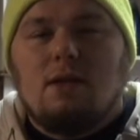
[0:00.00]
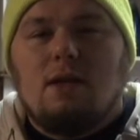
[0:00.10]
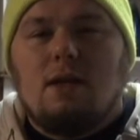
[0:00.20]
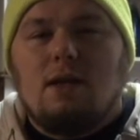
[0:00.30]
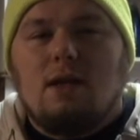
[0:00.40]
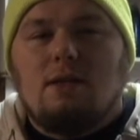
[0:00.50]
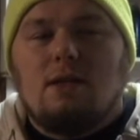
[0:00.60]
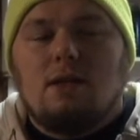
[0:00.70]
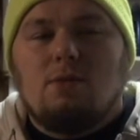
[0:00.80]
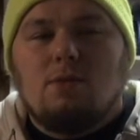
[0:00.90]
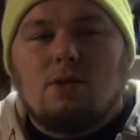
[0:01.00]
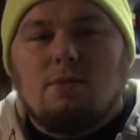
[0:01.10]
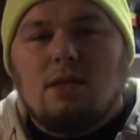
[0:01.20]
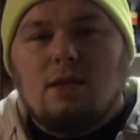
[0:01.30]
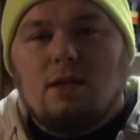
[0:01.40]
and dealing with
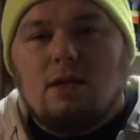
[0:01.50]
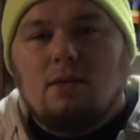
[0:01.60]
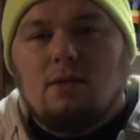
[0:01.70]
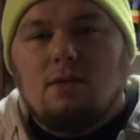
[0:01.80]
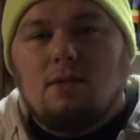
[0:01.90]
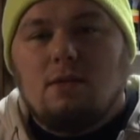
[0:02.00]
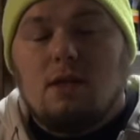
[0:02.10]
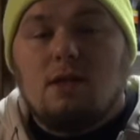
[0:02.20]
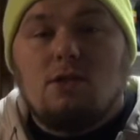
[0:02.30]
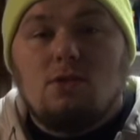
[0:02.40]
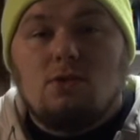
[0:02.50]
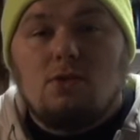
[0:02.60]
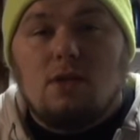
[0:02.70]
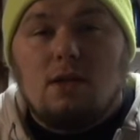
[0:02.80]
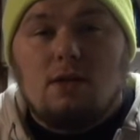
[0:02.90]
some of the
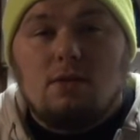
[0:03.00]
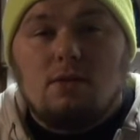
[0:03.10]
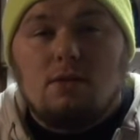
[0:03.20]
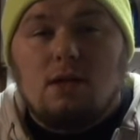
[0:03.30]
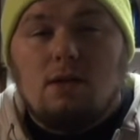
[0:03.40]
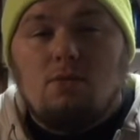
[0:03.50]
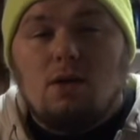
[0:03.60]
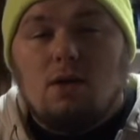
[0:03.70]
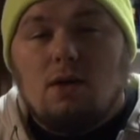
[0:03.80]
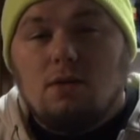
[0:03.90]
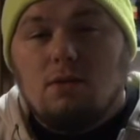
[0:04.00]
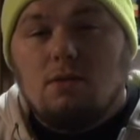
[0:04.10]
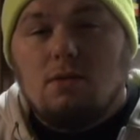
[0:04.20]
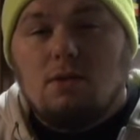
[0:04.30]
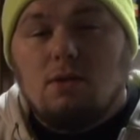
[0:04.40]
issues that had went
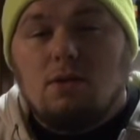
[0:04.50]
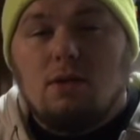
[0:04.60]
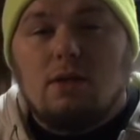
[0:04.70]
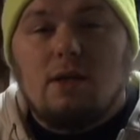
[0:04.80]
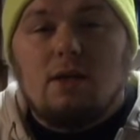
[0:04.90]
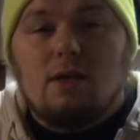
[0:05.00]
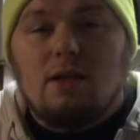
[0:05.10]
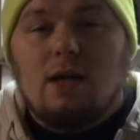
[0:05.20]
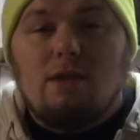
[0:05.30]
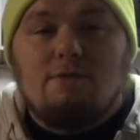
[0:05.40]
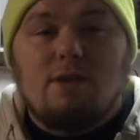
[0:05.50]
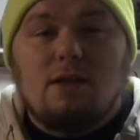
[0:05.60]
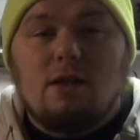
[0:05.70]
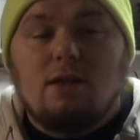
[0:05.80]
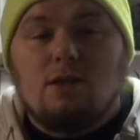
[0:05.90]
on, early on in life
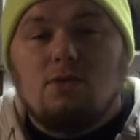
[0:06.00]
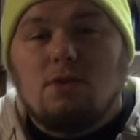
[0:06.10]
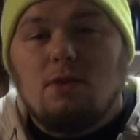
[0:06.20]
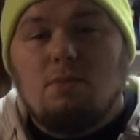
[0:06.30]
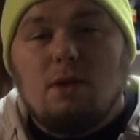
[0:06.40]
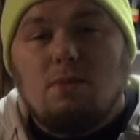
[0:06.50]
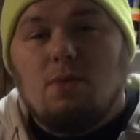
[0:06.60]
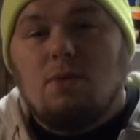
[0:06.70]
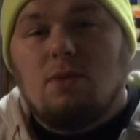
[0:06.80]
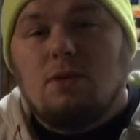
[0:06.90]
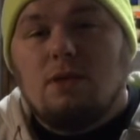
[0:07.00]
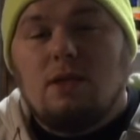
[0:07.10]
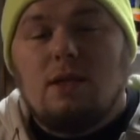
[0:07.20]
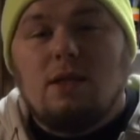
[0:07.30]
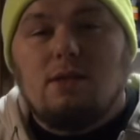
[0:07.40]
and losing people in
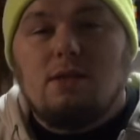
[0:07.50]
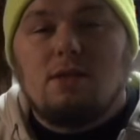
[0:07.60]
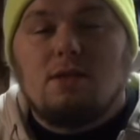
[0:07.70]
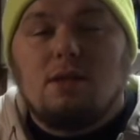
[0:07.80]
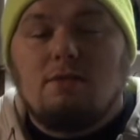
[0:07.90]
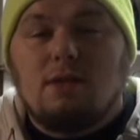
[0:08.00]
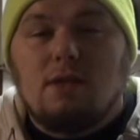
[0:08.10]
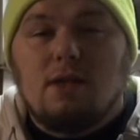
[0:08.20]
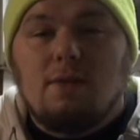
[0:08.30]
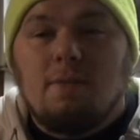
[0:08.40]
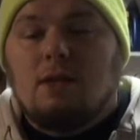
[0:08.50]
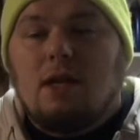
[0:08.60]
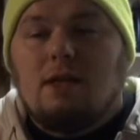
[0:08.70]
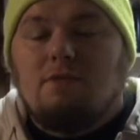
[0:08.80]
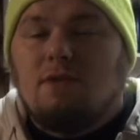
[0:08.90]
teenage years and everything,
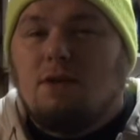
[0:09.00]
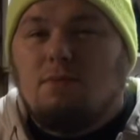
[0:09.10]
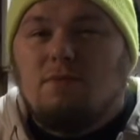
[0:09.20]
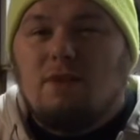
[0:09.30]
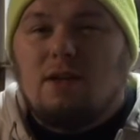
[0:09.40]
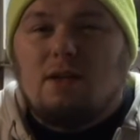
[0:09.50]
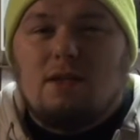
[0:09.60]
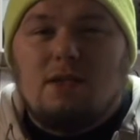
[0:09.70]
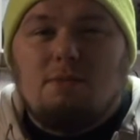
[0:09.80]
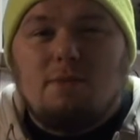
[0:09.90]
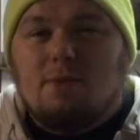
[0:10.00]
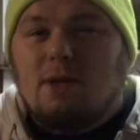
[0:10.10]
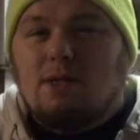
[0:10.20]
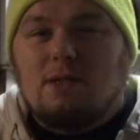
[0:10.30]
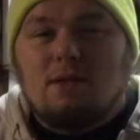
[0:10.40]
I had developed very deep
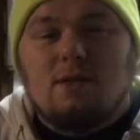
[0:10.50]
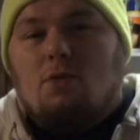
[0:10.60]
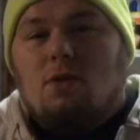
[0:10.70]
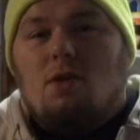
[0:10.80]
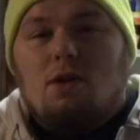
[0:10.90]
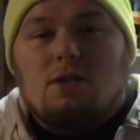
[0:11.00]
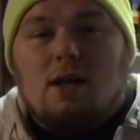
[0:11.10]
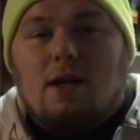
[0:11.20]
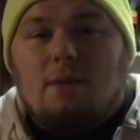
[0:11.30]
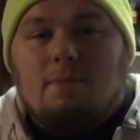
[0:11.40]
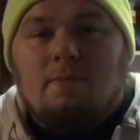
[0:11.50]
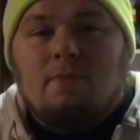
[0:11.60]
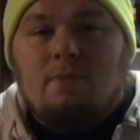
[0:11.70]
depression. For a long time,